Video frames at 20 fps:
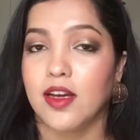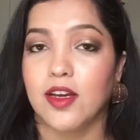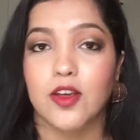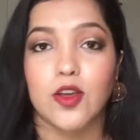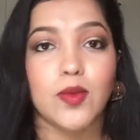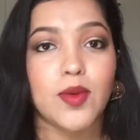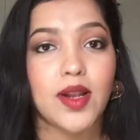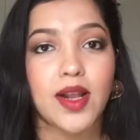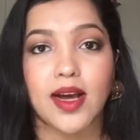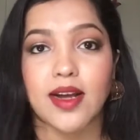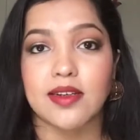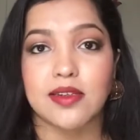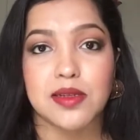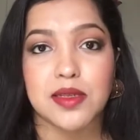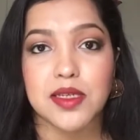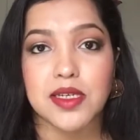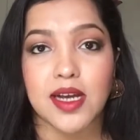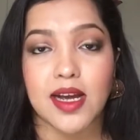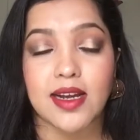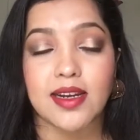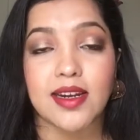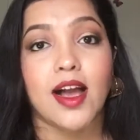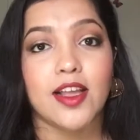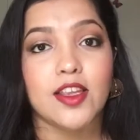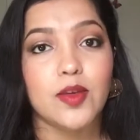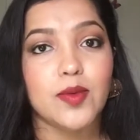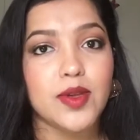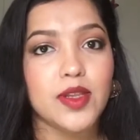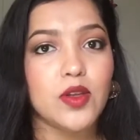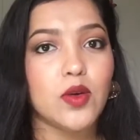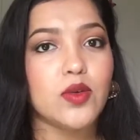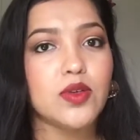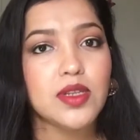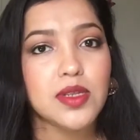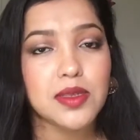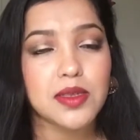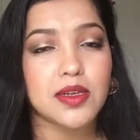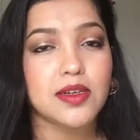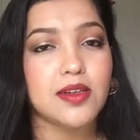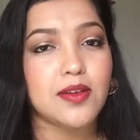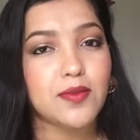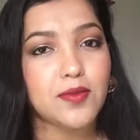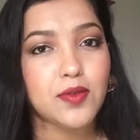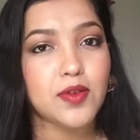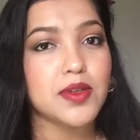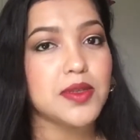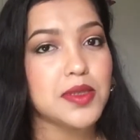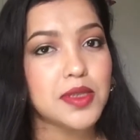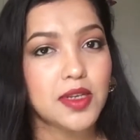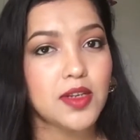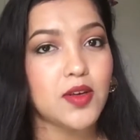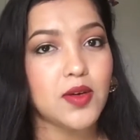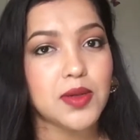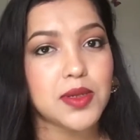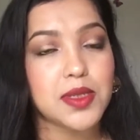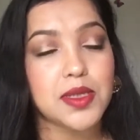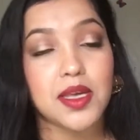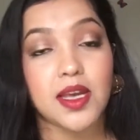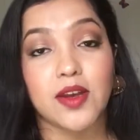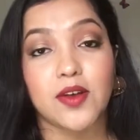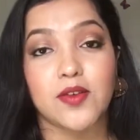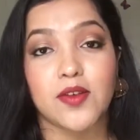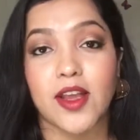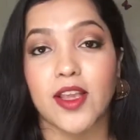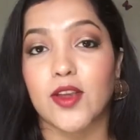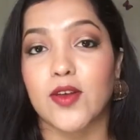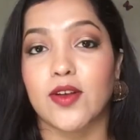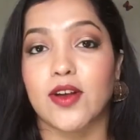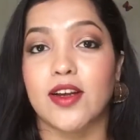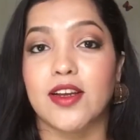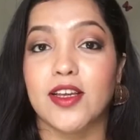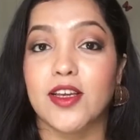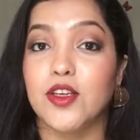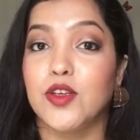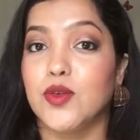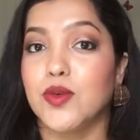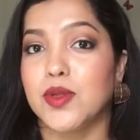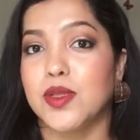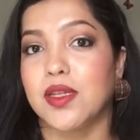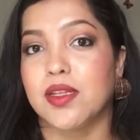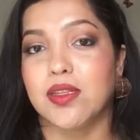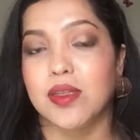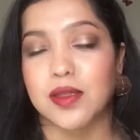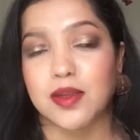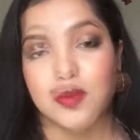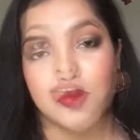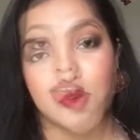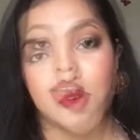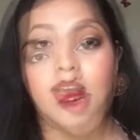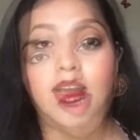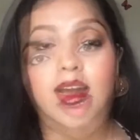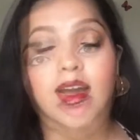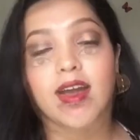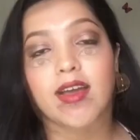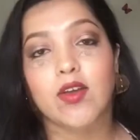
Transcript: you will understand and you will notice the difference in your skin regularly using this product.